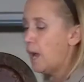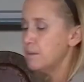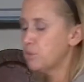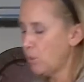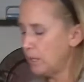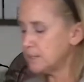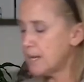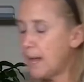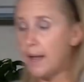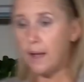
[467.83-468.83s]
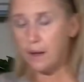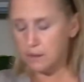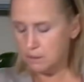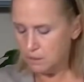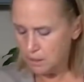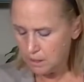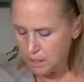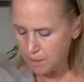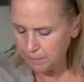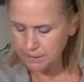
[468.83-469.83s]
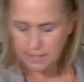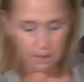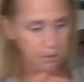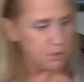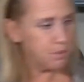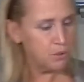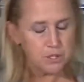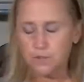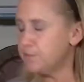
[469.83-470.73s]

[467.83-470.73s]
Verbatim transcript: I'm going to add a couple of tablespoons of